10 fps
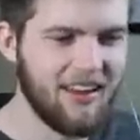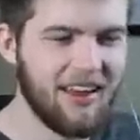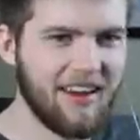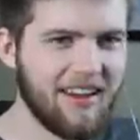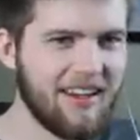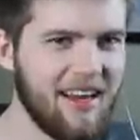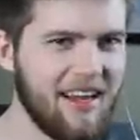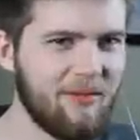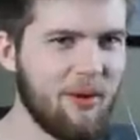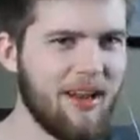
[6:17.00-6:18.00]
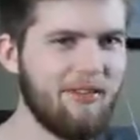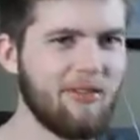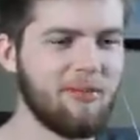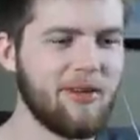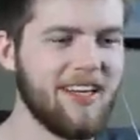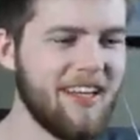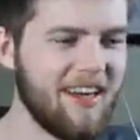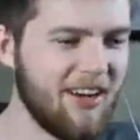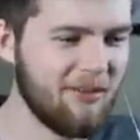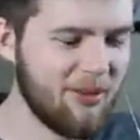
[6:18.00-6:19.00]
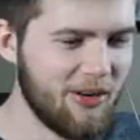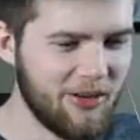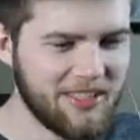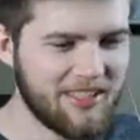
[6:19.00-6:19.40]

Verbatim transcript: Yeah, nothing happened. Everybody, no, no